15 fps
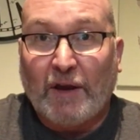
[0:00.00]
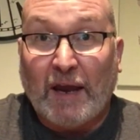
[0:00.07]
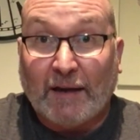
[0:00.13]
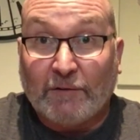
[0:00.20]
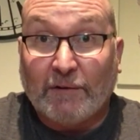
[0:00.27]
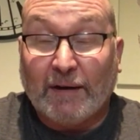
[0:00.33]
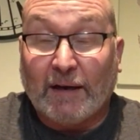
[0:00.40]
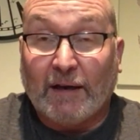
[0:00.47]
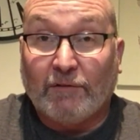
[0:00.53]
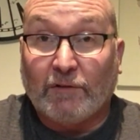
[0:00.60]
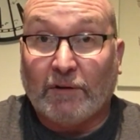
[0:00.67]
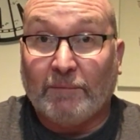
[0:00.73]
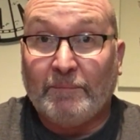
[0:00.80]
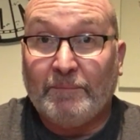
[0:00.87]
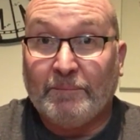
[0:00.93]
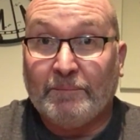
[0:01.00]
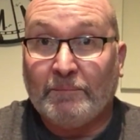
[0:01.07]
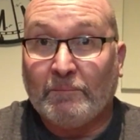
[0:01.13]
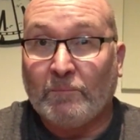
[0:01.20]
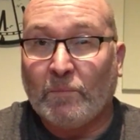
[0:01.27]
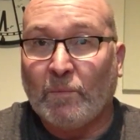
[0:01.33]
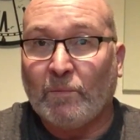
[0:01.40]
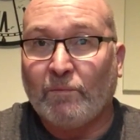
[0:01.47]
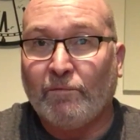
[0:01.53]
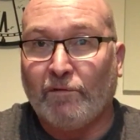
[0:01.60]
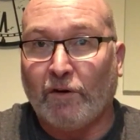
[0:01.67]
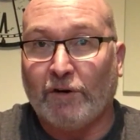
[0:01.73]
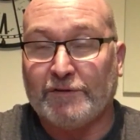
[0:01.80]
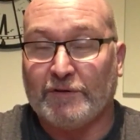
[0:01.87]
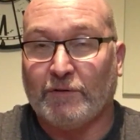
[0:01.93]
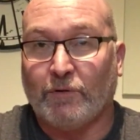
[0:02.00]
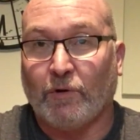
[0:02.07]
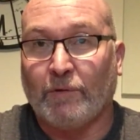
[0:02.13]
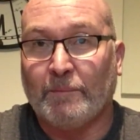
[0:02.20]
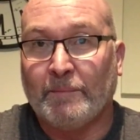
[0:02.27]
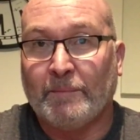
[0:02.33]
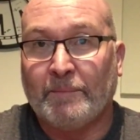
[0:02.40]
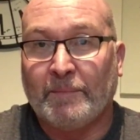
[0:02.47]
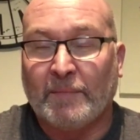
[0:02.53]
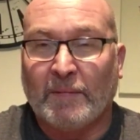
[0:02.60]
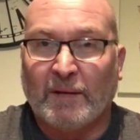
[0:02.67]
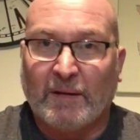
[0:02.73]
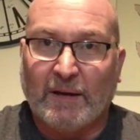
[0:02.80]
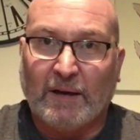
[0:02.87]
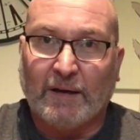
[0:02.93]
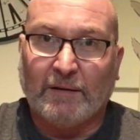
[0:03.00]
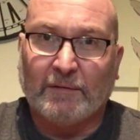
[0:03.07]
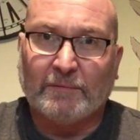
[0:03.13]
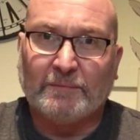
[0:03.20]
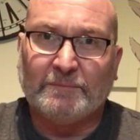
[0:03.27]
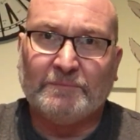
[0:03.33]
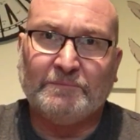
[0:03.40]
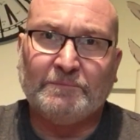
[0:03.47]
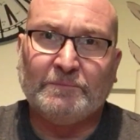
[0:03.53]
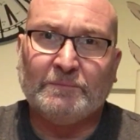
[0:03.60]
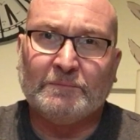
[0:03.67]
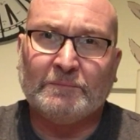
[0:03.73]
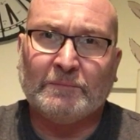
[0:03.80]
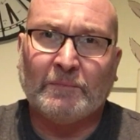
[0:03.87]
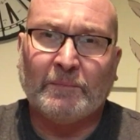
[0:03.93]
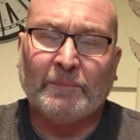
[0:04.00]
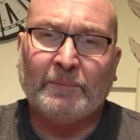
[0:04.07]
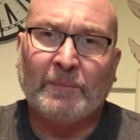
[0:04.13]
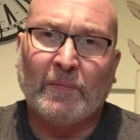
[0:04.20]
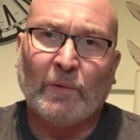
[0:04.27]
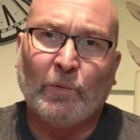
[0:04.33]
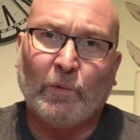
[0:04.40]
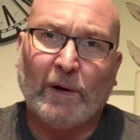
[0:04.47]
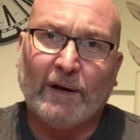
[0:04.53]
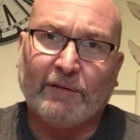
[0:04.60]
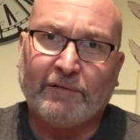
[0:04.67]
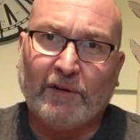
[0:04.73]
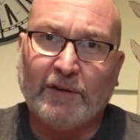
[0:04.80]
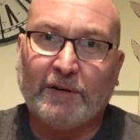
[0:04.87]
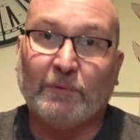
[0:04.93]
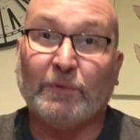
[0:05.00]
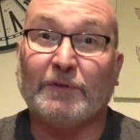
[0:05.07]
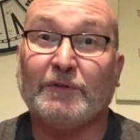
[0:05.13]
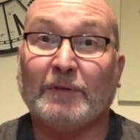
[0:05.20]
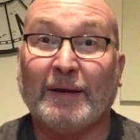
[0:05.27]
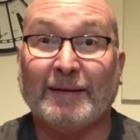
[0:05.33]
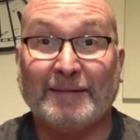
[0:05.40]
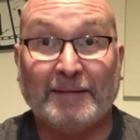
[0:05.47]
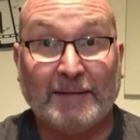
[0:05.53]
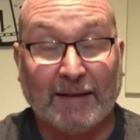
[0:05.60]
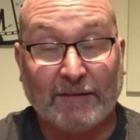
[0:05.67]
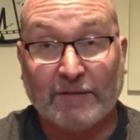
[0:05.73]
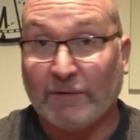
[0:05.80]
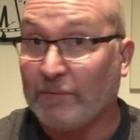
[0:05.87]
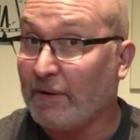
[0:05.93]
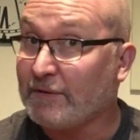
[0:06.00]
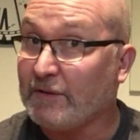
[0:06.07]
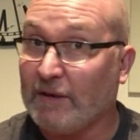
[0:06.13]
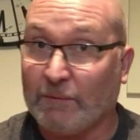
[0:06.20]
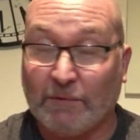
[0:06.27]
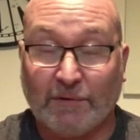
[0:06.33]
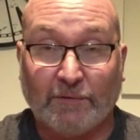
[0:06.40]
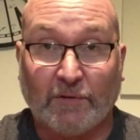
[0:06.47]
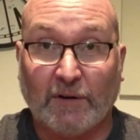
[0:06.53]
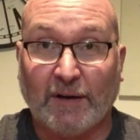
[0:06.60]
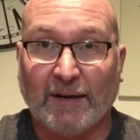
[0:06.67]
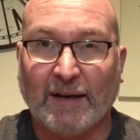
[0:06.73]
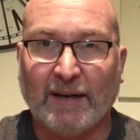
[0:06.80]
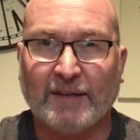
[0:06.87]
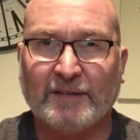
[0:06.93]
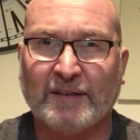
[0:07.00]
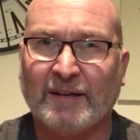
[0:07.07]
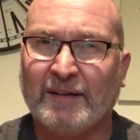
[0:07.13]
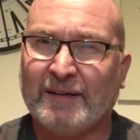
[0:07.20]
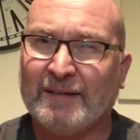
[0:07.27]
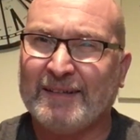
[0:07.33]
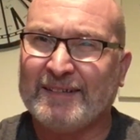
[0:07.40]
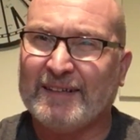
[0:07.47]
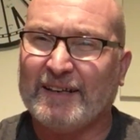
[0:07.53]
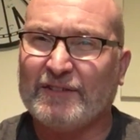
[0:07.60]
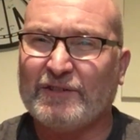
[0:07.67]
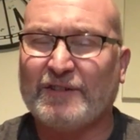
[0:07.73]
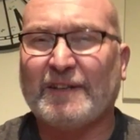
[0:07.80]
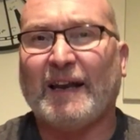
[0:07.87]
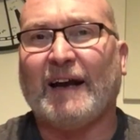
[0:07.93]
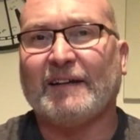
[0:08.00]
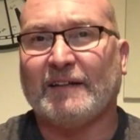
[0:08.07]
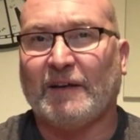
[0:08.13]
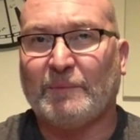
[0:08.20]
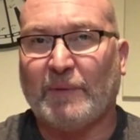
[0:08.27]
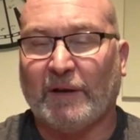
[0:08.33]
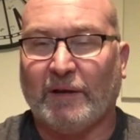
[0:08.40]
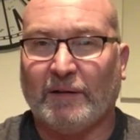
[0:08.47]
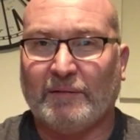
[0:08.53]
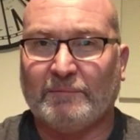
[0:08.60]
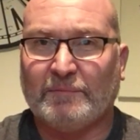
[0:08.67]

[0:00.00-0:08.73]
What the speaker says: entry level Virgin Oak. And while I found it was decent whiskey, it was very nice. It just lacked that bit of